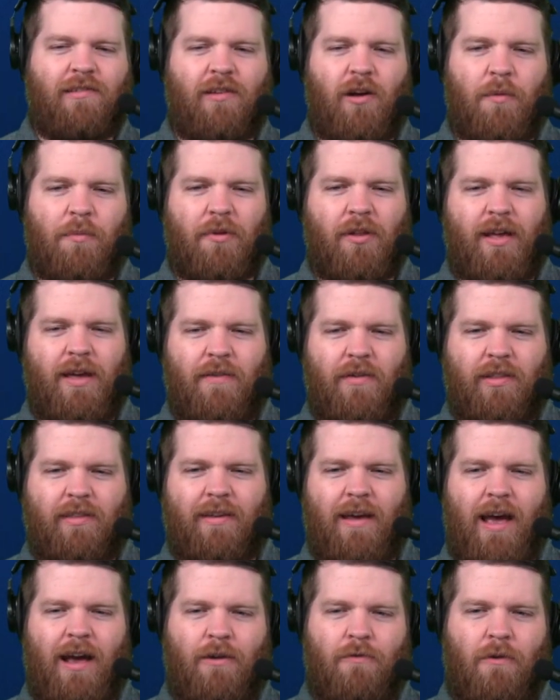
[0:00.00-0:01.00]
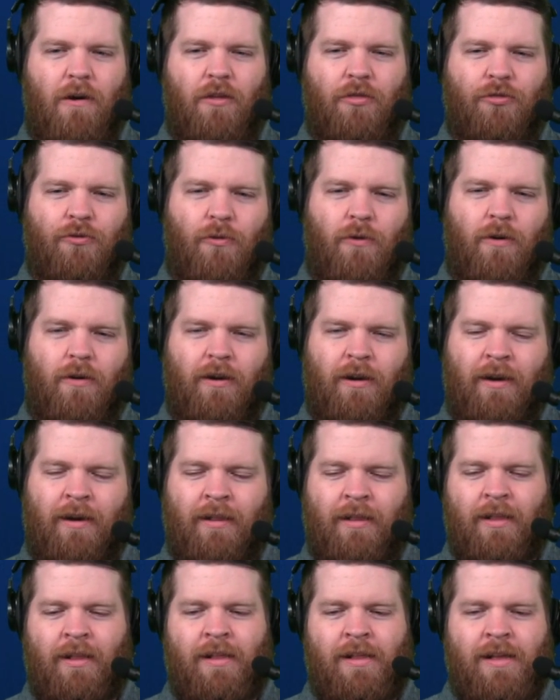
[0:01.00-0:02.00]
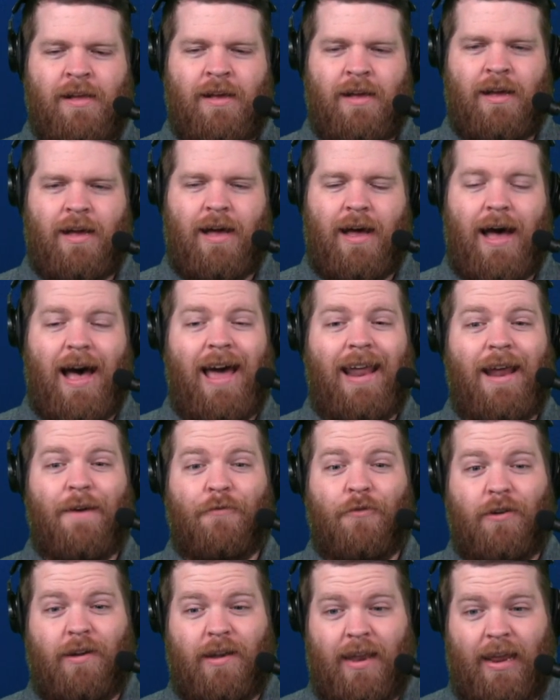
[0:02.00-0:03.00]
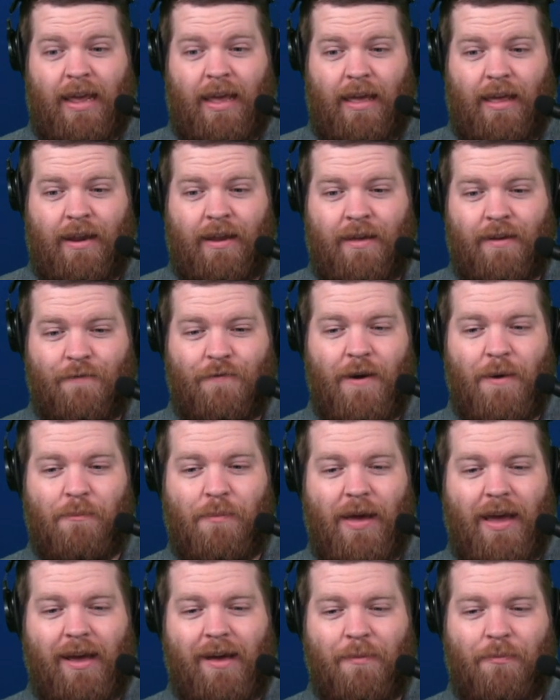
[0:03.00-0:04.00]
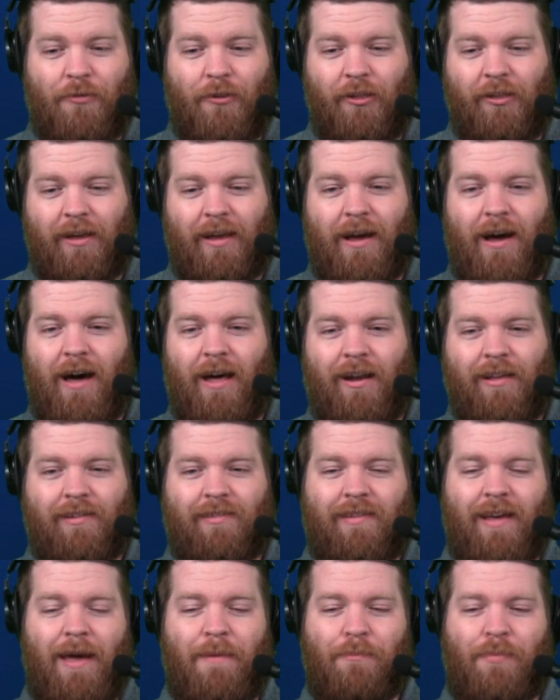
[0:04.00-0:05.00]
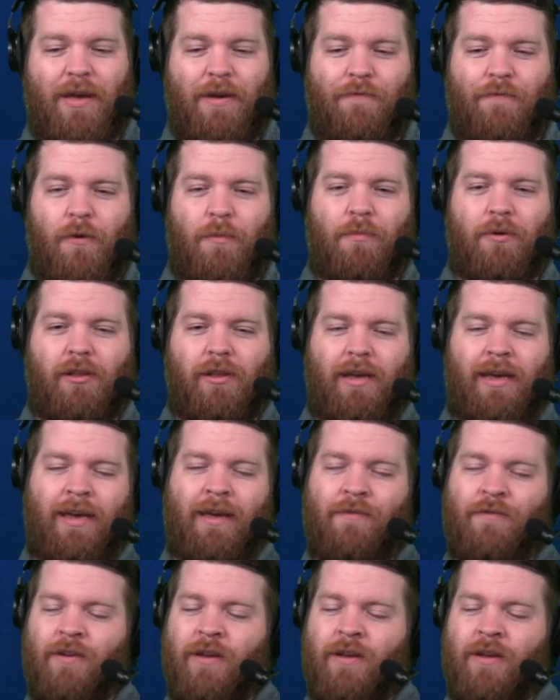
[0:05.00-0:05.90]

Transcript: still believe in Tyquan Thornton? I never did, if I'm being completely honest. Type B for believe.